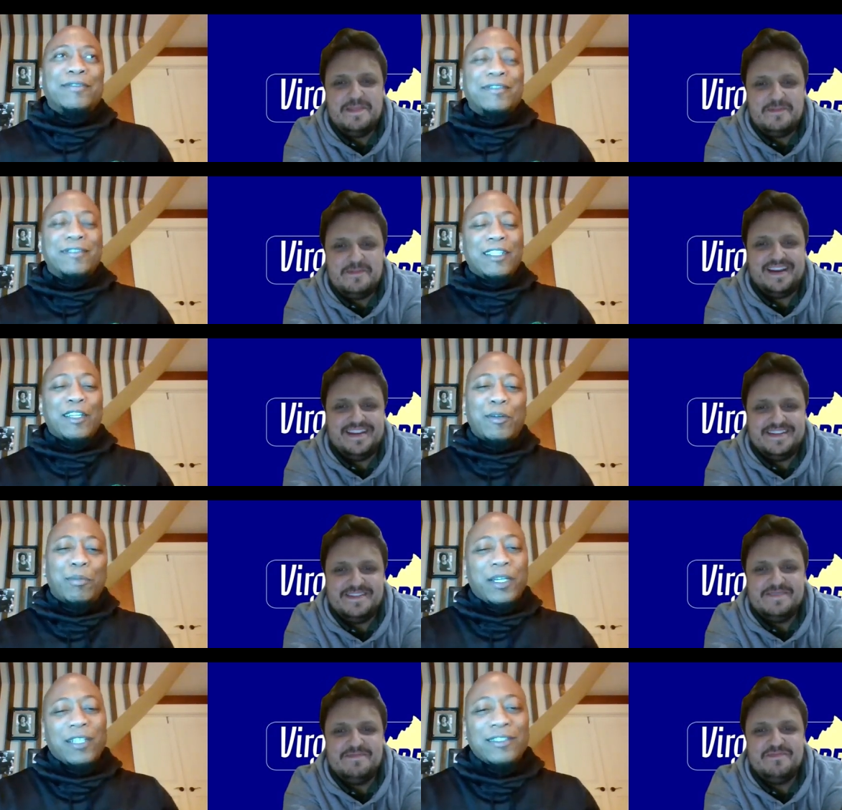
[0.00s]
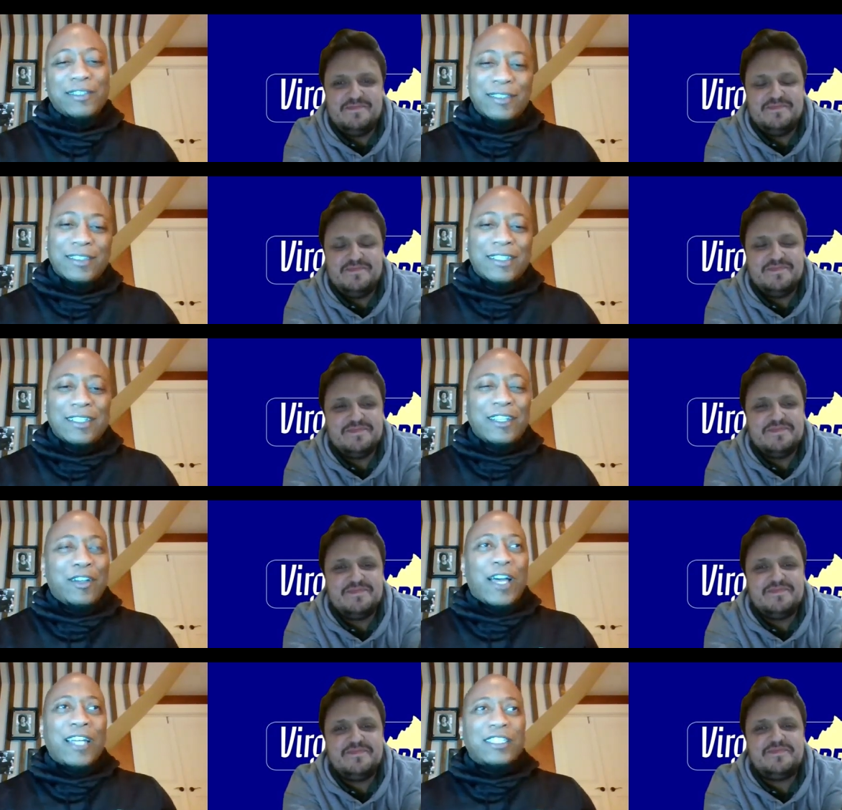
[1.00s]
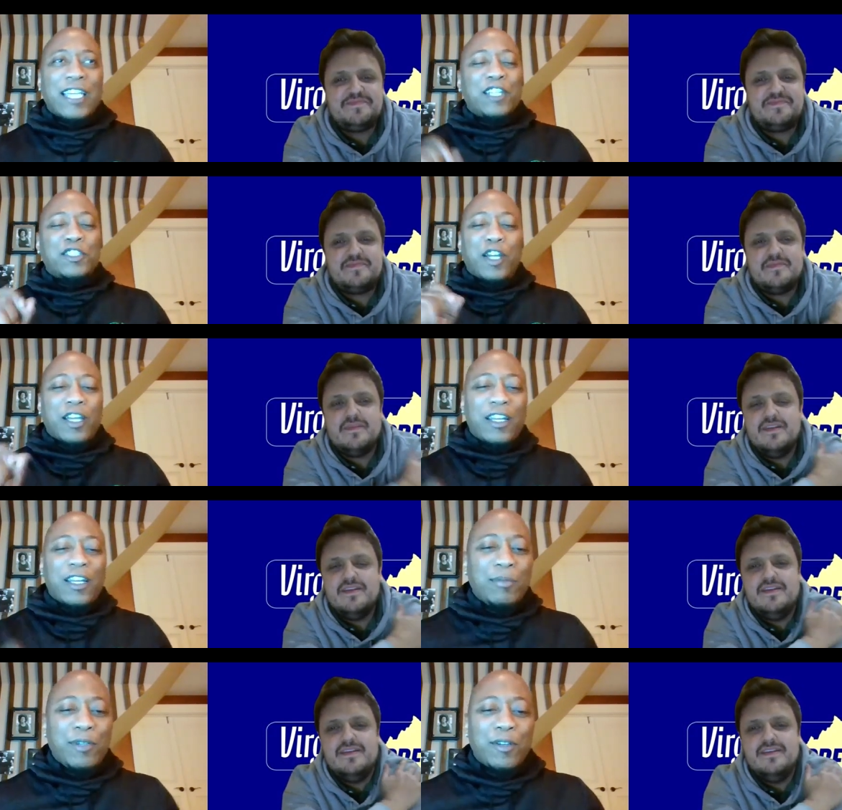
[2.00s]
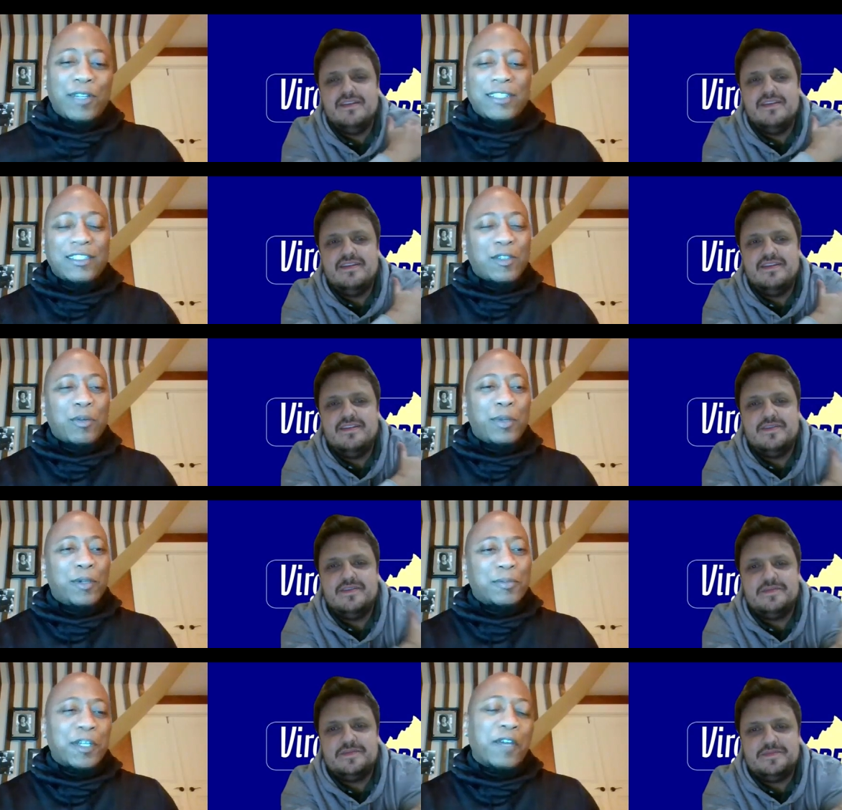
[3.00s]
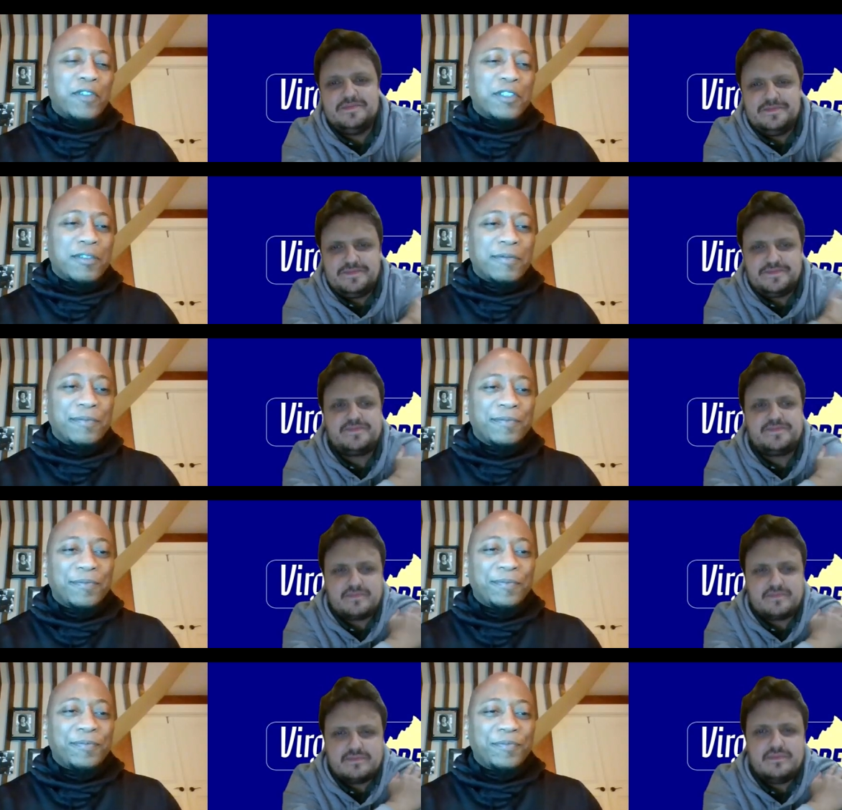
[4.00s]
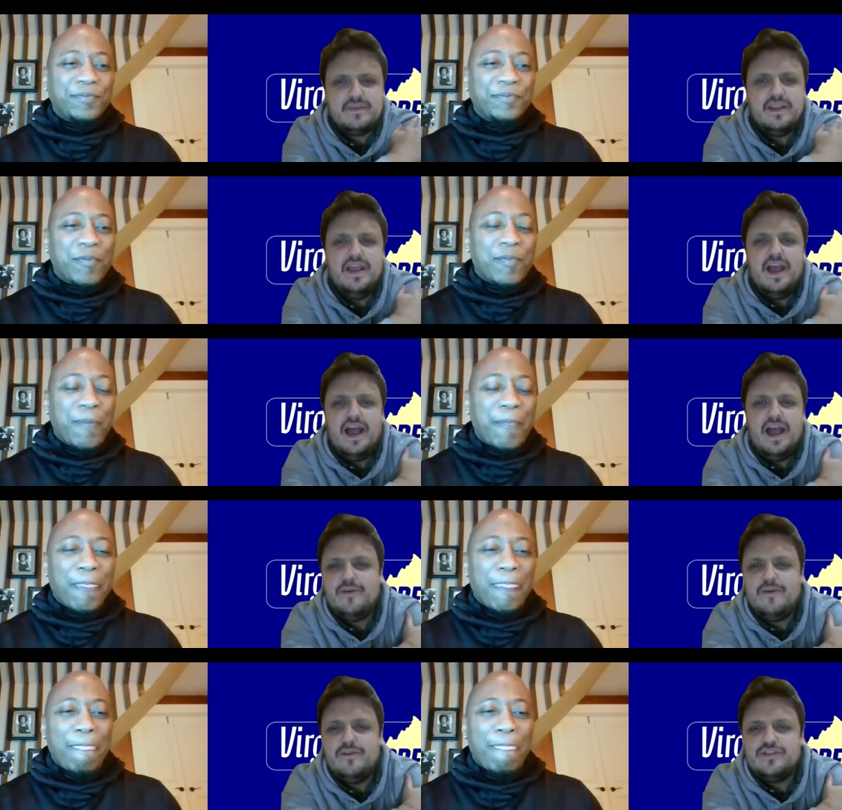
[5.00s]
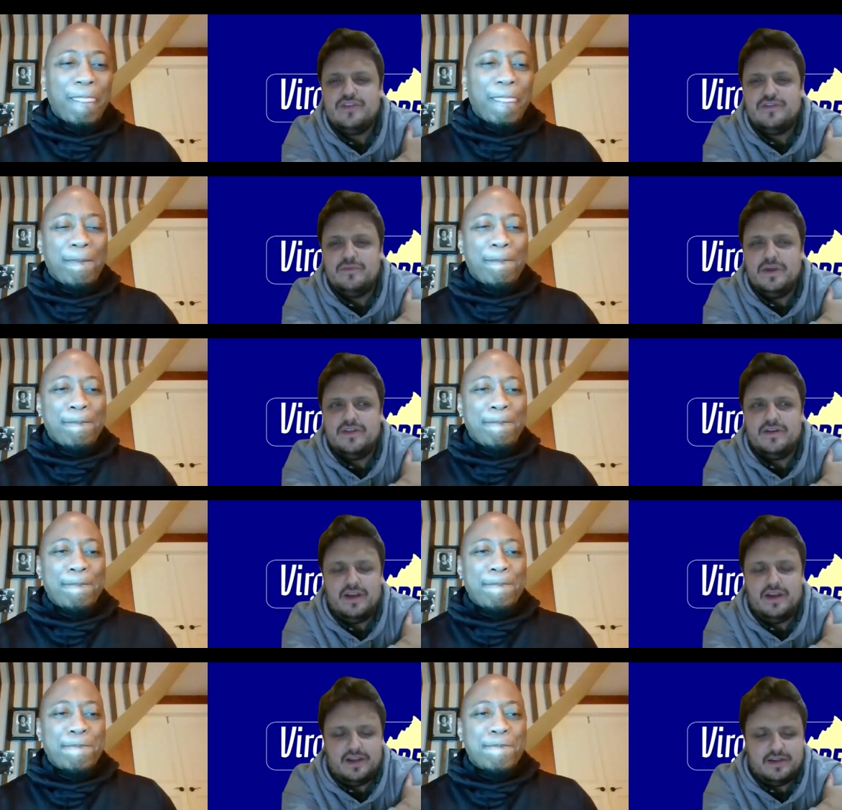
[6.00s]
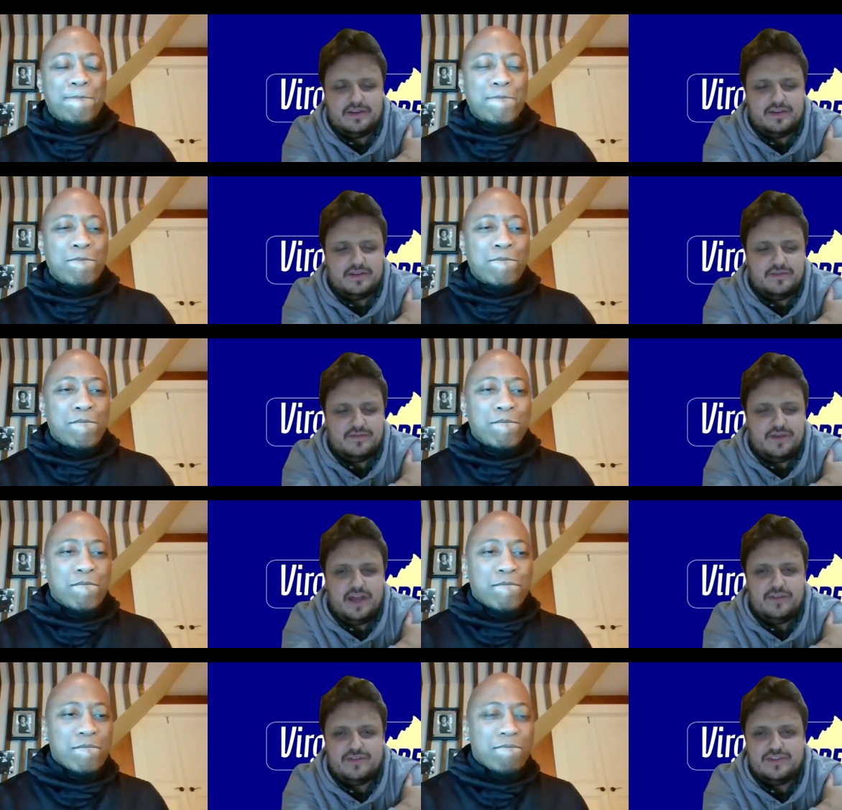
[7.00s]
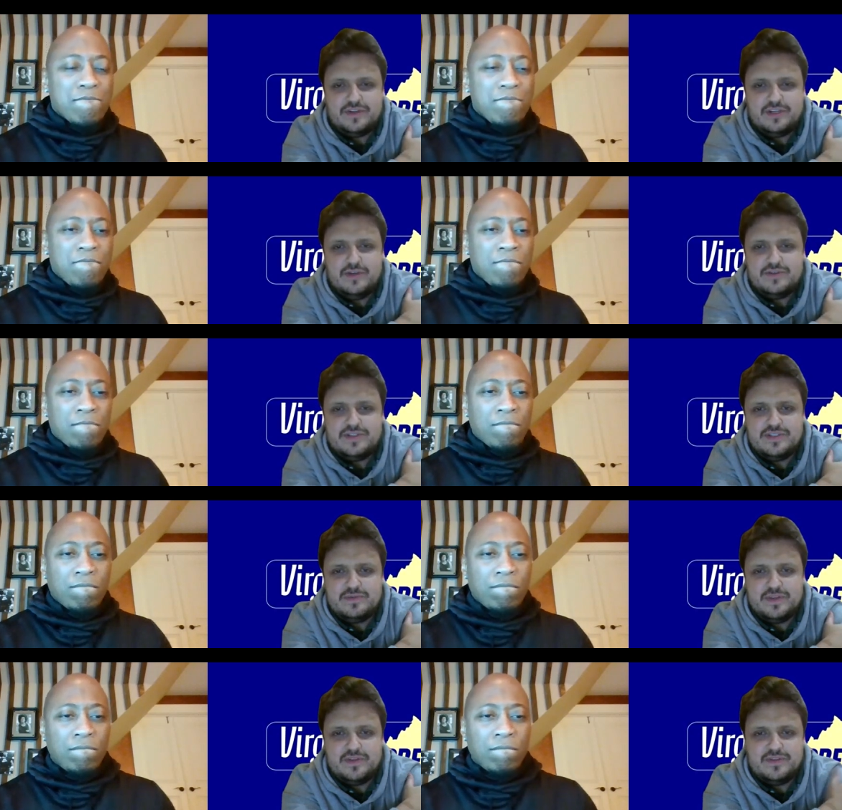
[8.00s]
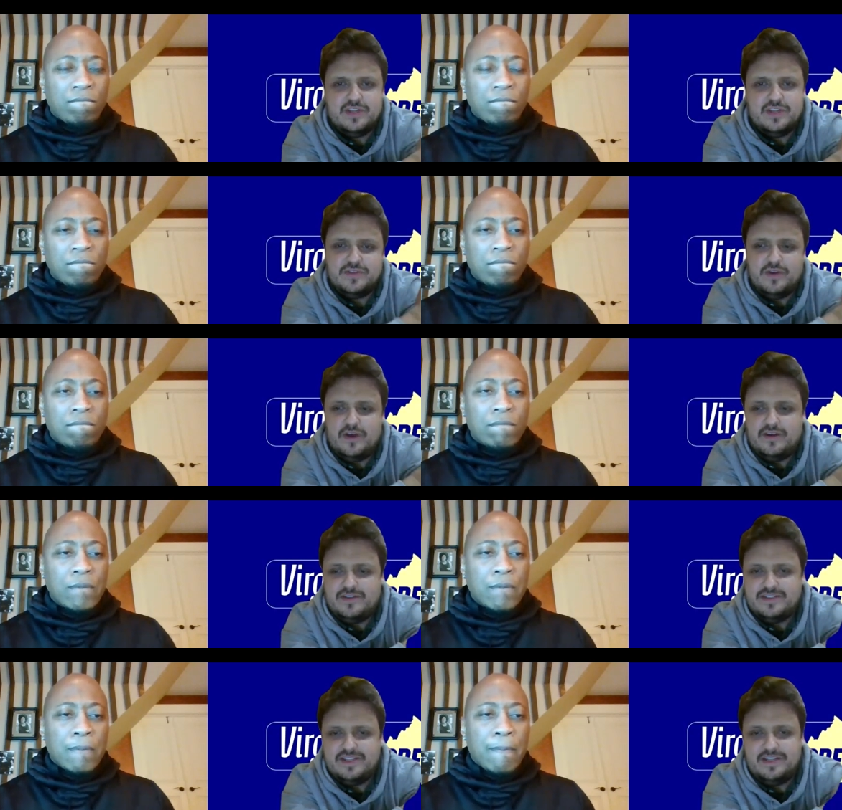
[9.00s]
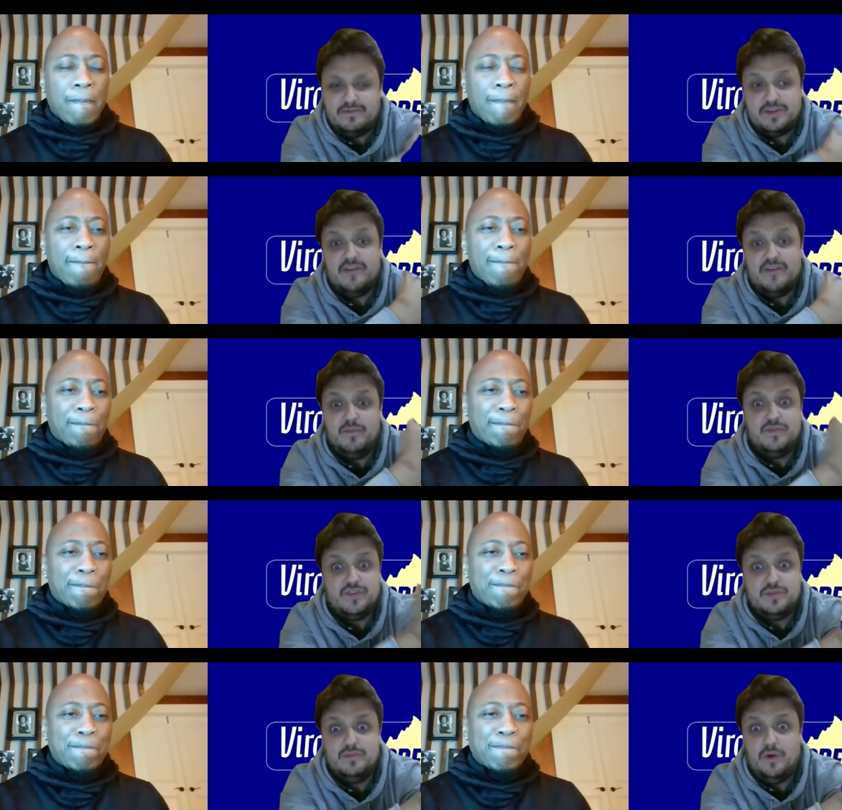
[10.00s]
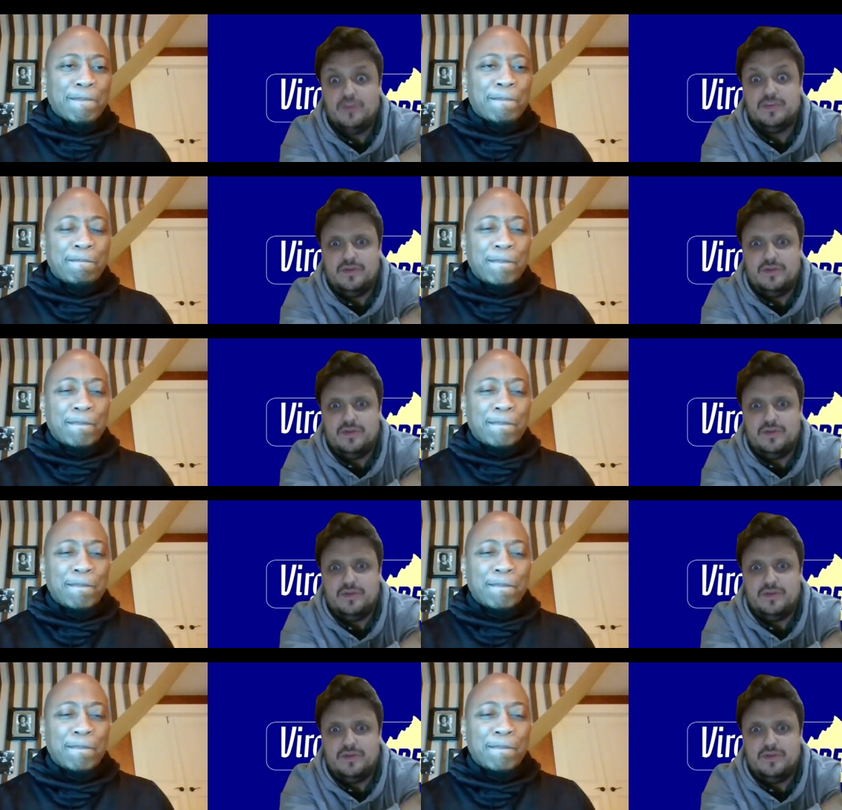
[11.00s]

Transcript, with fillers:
Speaker 1: right? You know, but, you know, I just kind of chalk it up. You know, that's just going to build some toughness.
Speaker 2: I've heard this too from other fathers that are coaches with their sons or daughters. That when you have multiple,